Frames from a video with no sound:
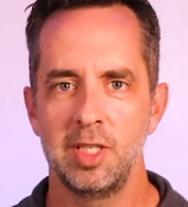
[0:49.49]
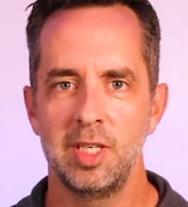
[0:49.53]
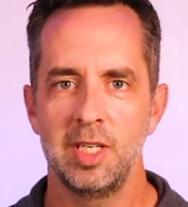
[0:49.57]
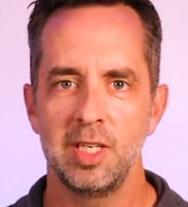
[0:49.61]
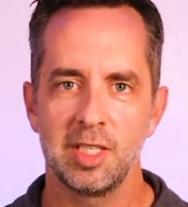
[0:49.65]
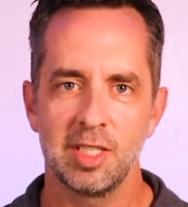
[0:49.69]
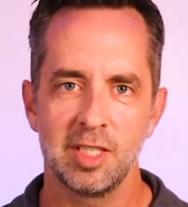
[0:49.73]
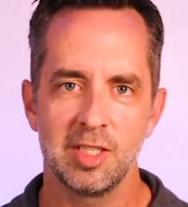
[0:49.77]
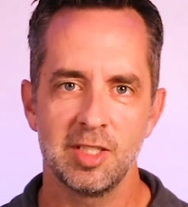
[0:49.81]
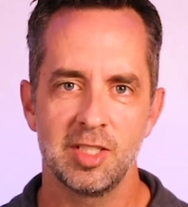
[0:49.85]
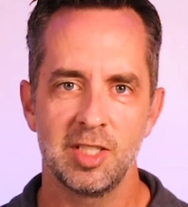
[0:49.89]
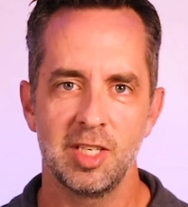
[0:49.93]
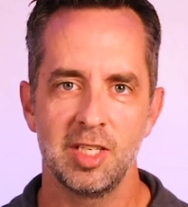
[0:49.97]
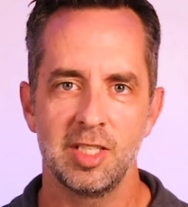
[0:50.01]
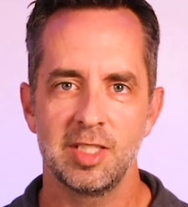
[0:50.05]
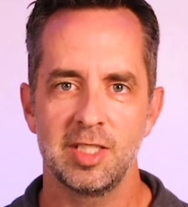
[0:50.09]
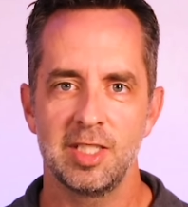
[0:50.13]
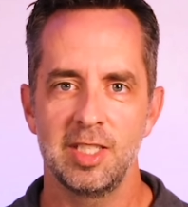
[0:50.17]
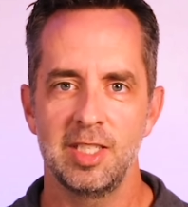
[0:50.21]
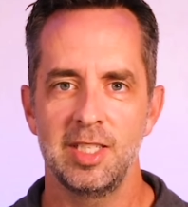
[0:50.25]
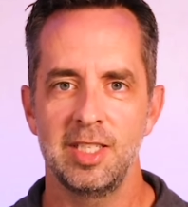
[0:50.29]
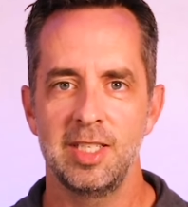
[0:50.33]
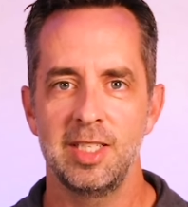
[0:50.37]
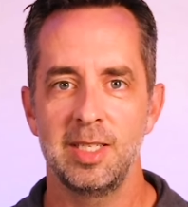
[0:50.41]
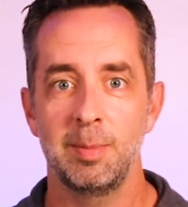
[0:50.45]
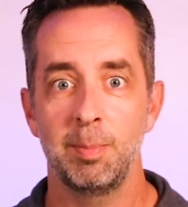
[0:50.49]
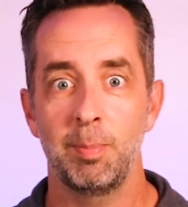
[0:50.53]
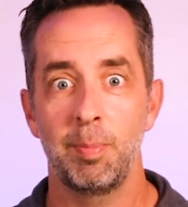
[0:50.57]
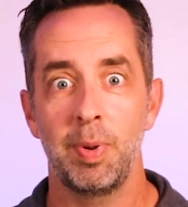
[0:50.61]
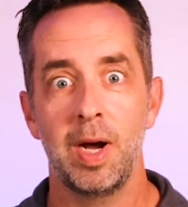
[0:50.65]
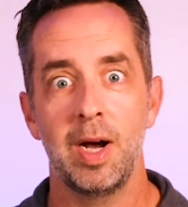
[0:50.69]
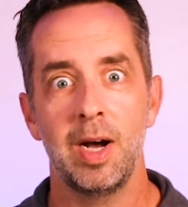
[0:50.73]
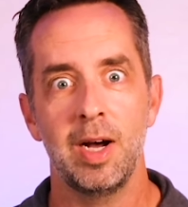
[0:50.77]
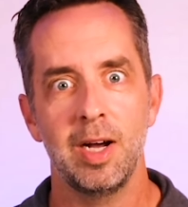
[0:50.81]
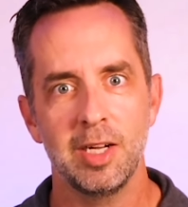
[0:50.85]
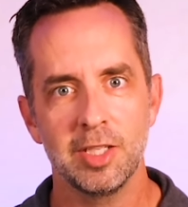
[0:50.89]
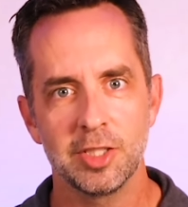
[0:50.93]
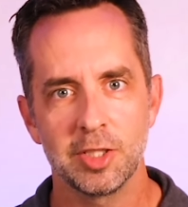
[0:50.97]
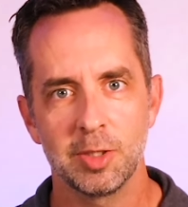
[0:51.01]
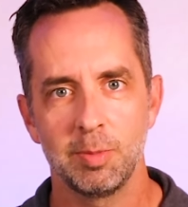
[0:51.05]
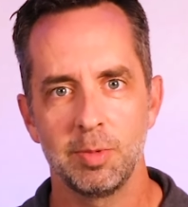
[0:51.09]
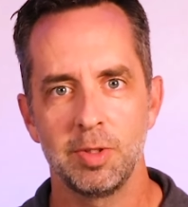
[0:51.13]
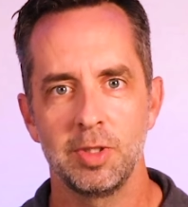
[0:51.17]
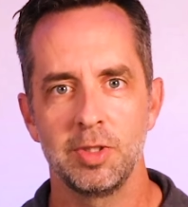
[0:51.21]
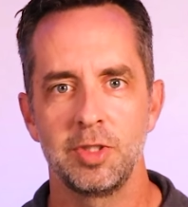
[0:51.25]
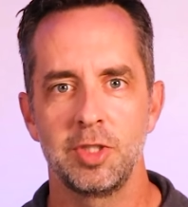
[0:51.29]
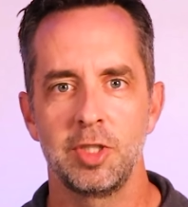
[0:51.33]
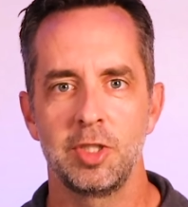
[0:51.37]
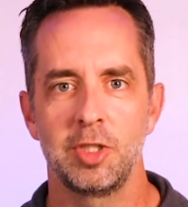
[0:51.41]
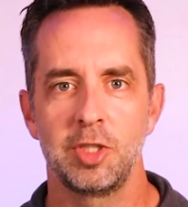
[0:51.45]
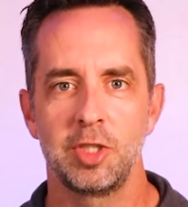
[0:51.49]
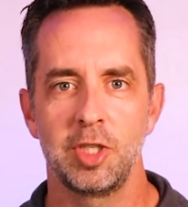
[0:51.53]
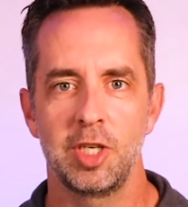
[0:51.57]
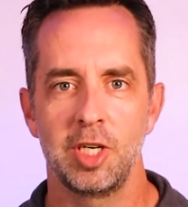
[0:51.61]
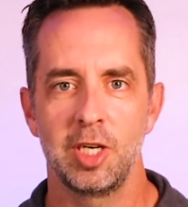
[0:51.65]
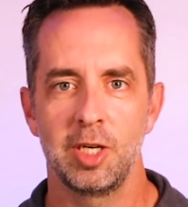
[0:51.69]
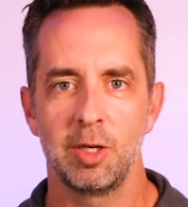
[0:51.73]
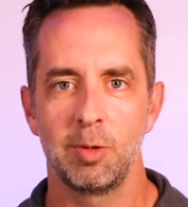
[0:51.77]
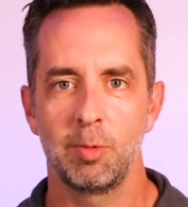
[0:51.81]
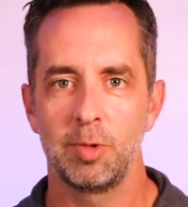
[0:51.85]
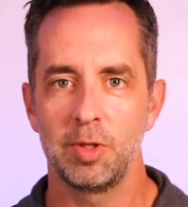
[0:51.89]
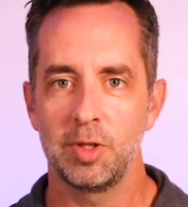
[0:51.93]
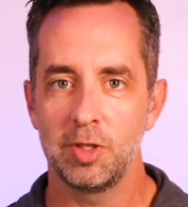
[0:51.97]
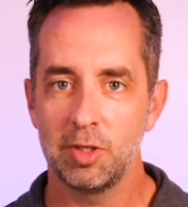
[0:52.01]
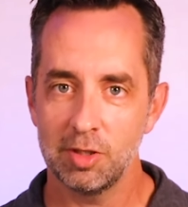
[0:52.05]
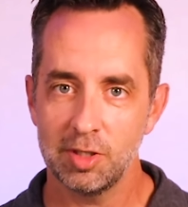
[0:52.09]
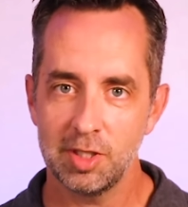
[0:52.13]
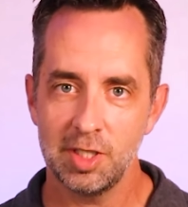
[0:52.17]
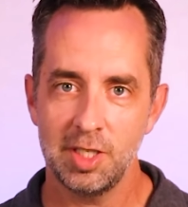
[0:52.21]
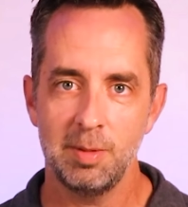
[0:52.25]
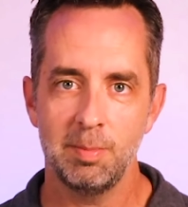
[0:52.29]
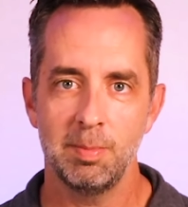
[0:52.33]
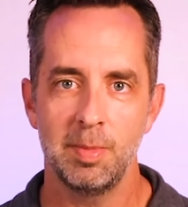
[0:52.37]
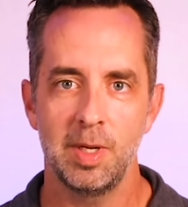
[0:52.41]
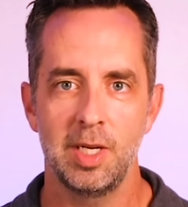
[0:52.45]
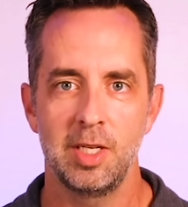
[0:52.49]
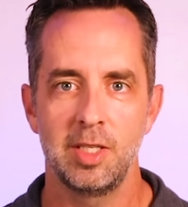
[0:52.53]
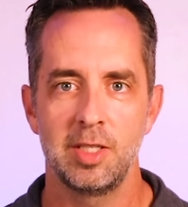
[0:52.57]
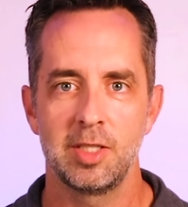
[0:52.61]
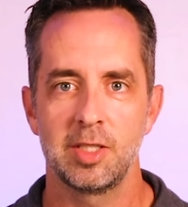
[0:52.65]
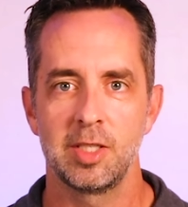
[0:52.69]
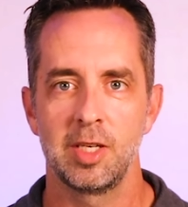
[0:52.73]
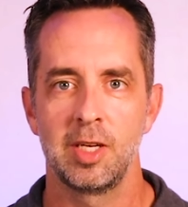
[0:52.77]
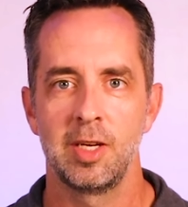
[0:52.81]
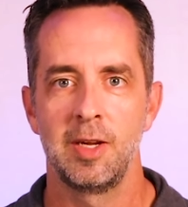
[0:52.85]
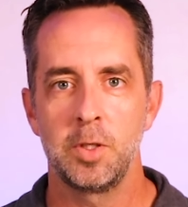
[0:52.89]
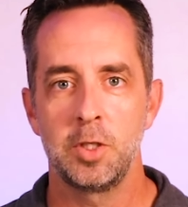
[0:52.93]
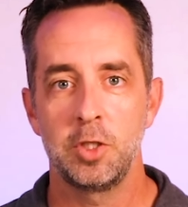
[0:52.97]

inconsistent and impossible to share with your teammates.